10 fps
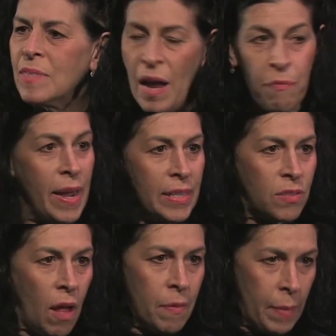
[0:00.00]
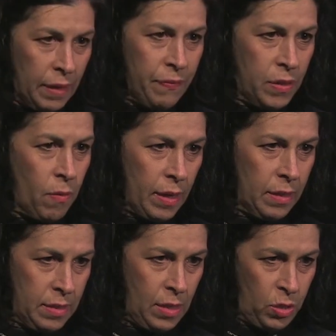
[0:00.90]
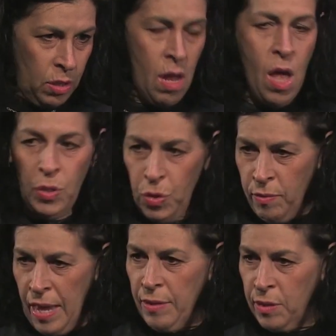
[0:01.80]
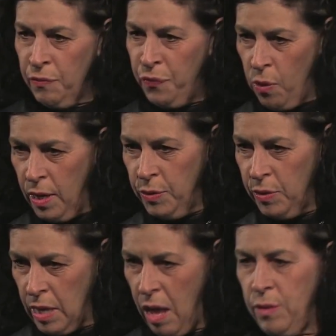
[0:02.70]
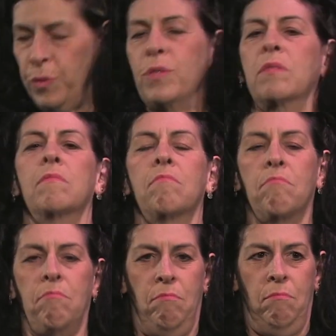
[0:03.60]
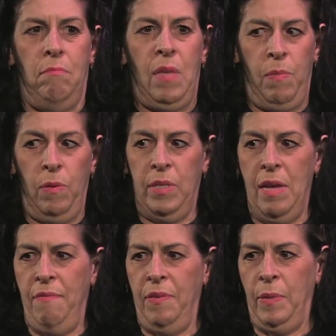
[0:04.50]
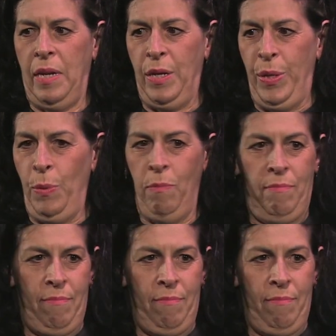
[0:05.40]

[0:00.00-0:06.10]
I raised all the money for the organization, $2,400. I wrote to everyone I knew.